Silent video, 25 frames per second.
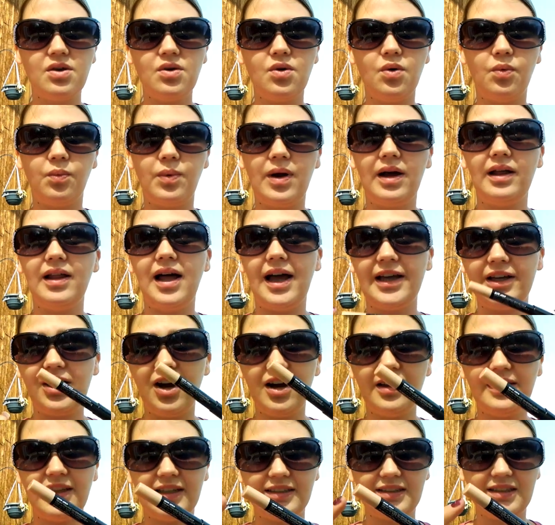Well, I
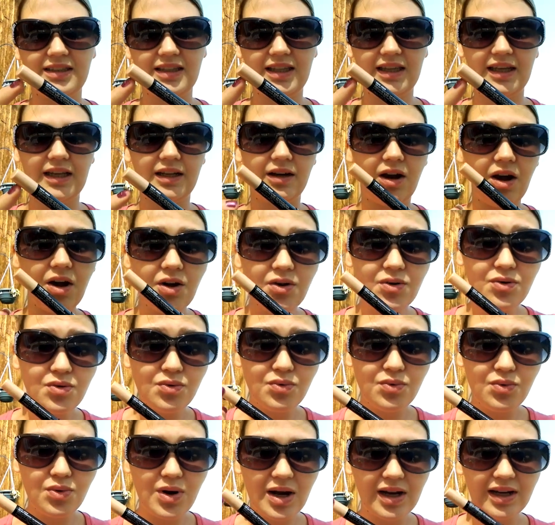got this and thinking,
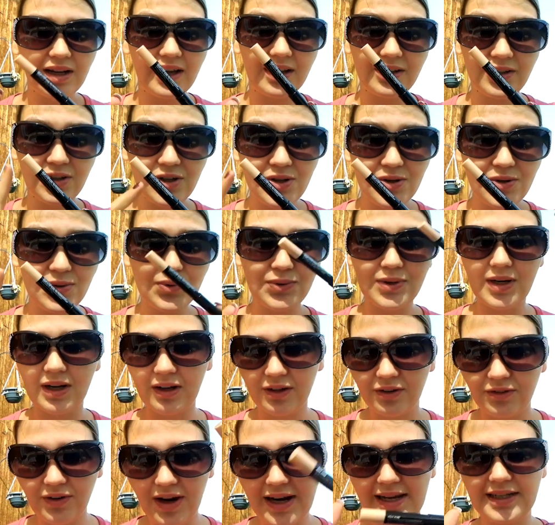oh, nude,
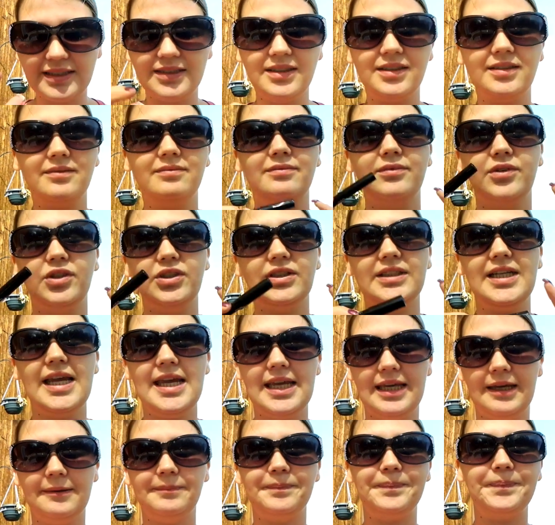great, I'm gonna
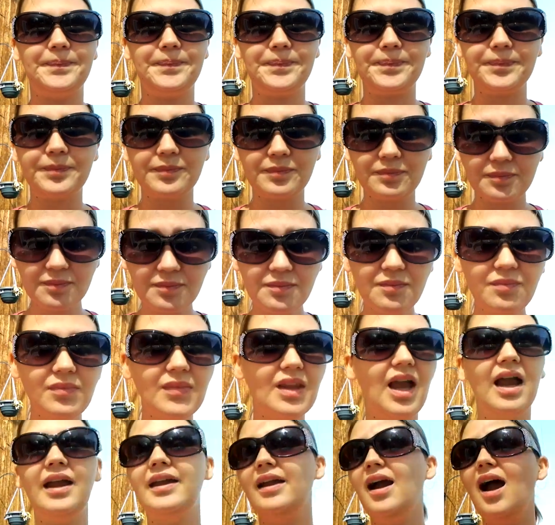take it.
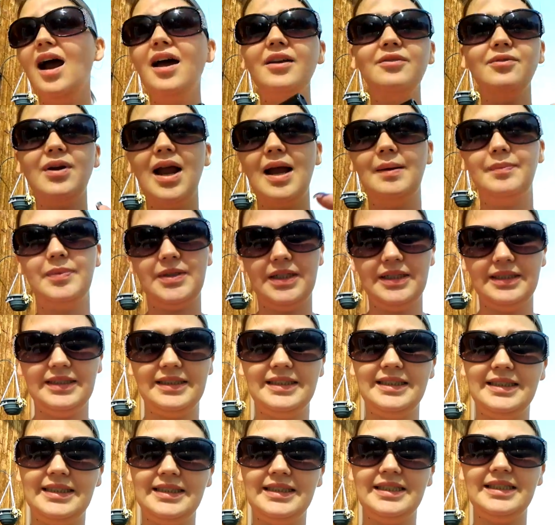I unwrapped it,
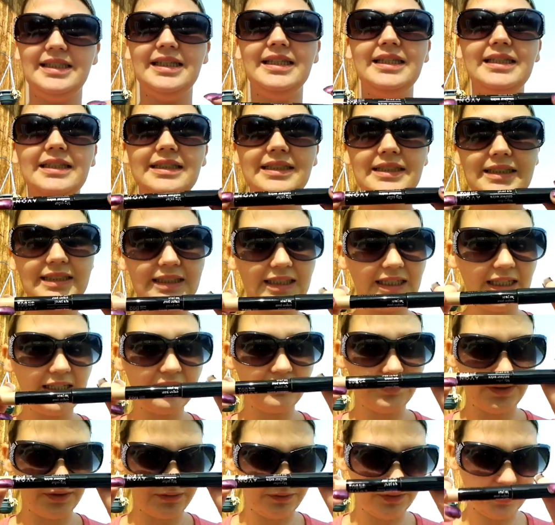didn't
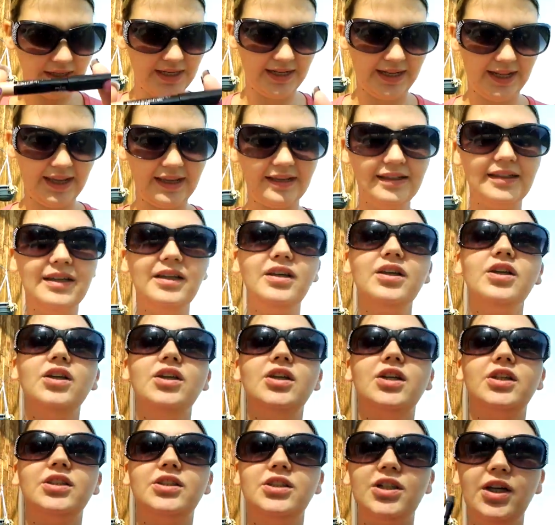even read it,
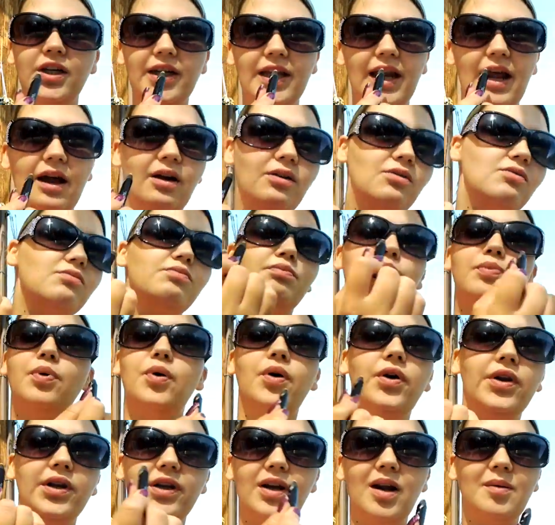took it out,
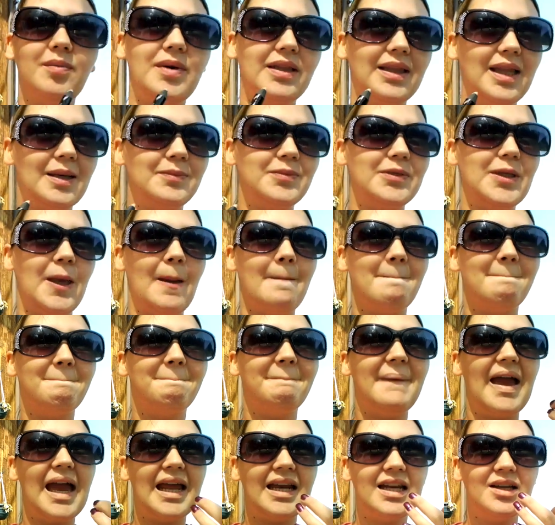put it on my lips,
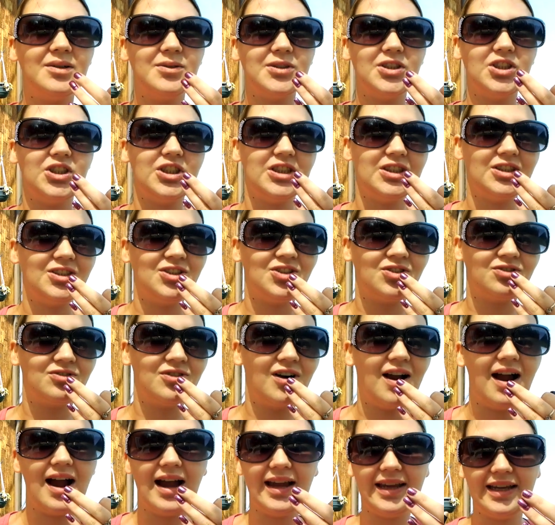and it was just
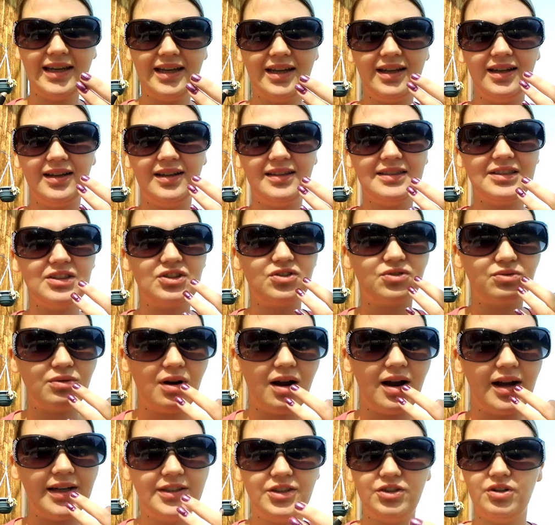dry,
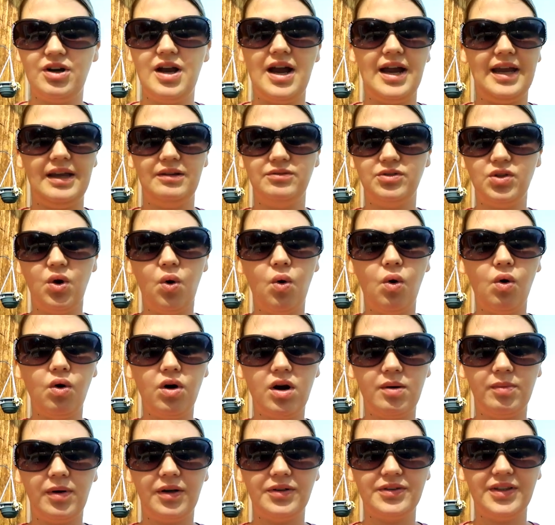dry, dry. It was
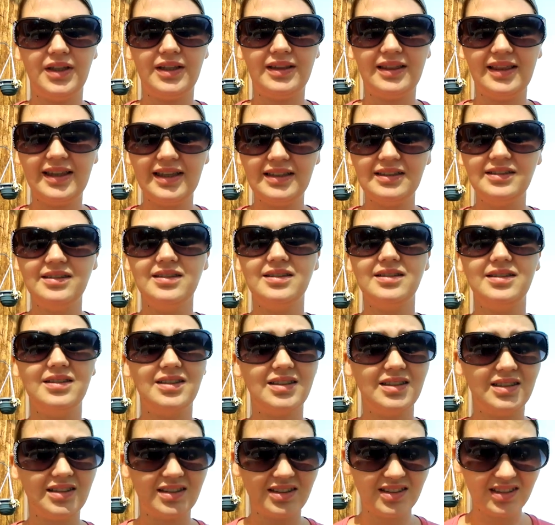horrible. I was like, this
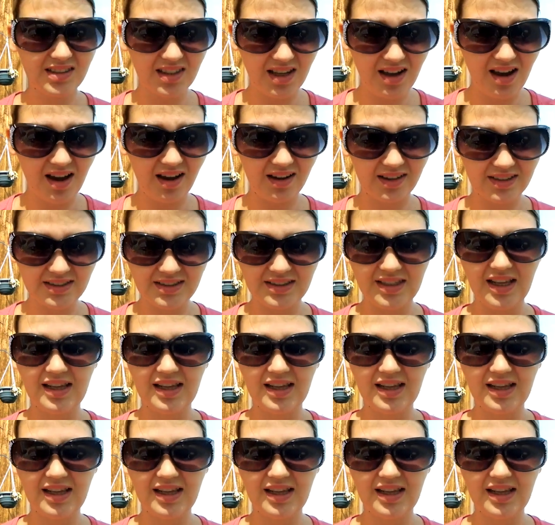sucks.